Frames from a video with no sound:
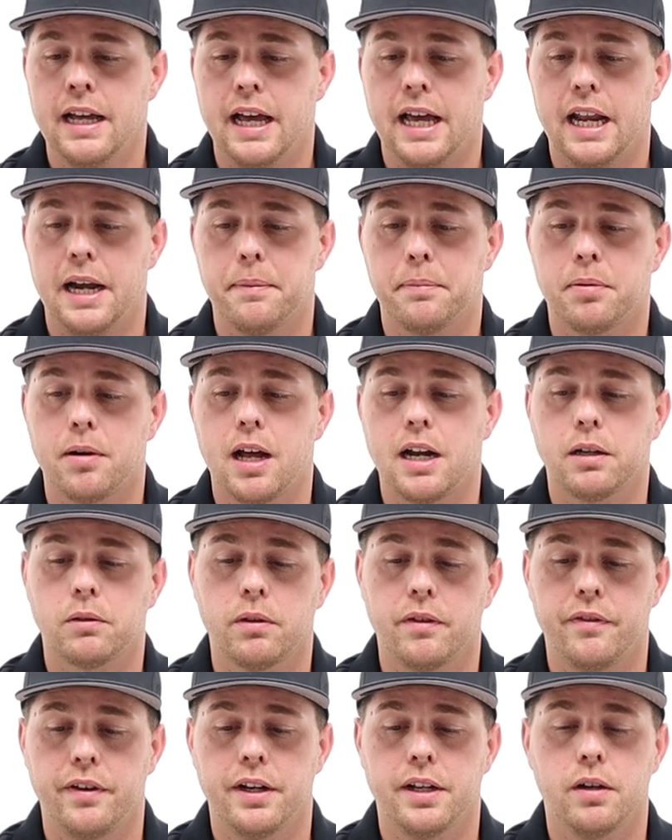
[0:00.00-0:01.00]
and a product
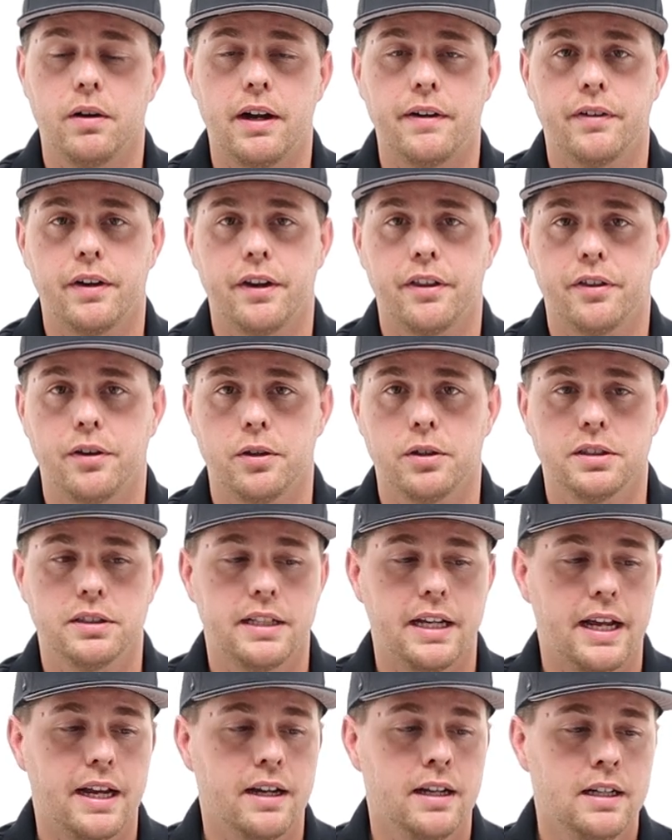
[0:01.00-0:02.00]
review video every
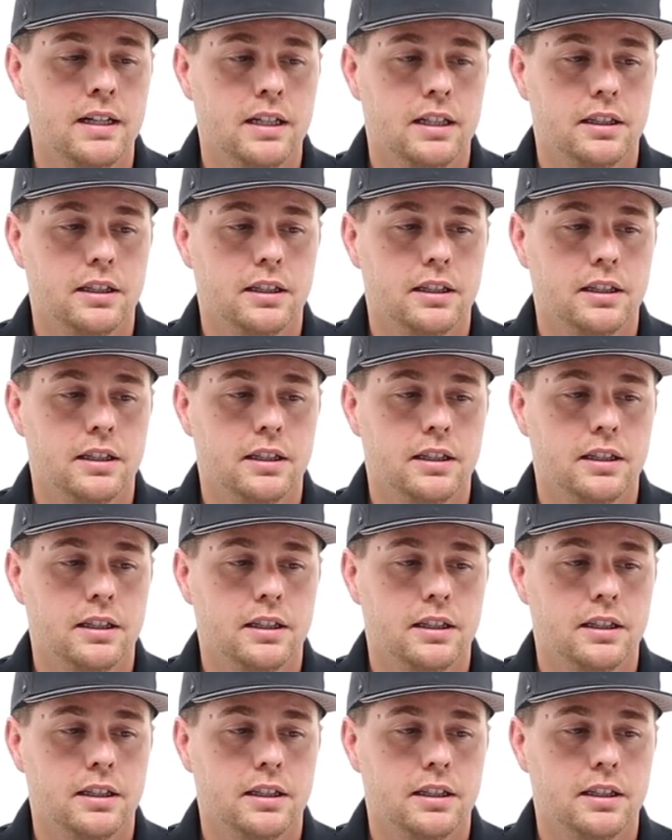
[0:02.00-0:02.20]
Thursday.